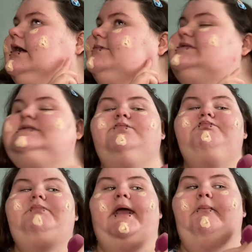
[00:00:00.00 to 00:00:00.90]
I'm so
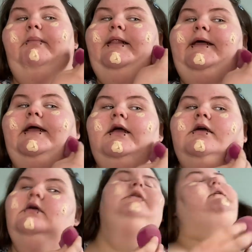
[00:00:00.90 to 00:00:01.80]
pimply.
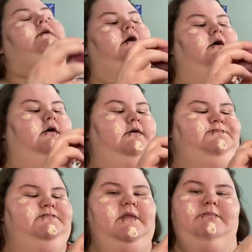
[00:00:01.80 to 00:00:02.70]
Uh,
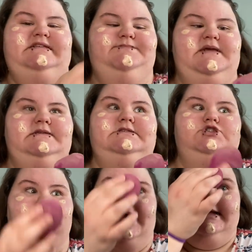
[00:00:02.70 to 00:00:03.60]
must be
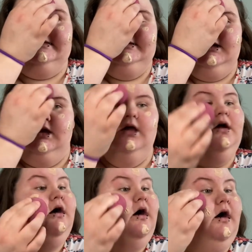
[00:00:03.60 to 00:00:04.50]
stress.
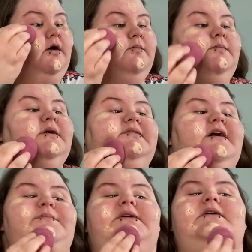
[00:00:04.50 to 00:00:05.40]
Um, but let
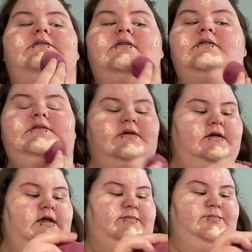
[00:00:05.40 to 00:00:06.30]
me,
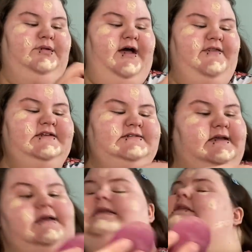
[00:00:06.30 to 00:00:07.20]
let me blend this
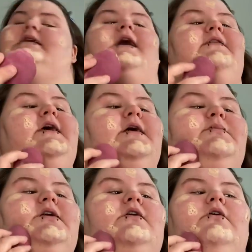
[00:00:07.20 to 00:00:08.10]
in. And then I'm going
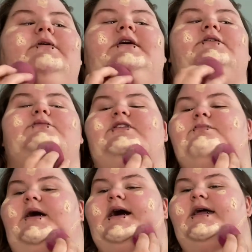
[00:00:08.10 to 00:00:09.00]
to go in with
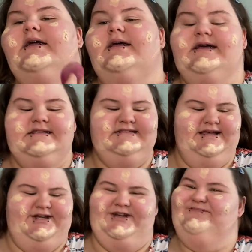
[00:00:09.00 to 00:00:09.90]
my concealer.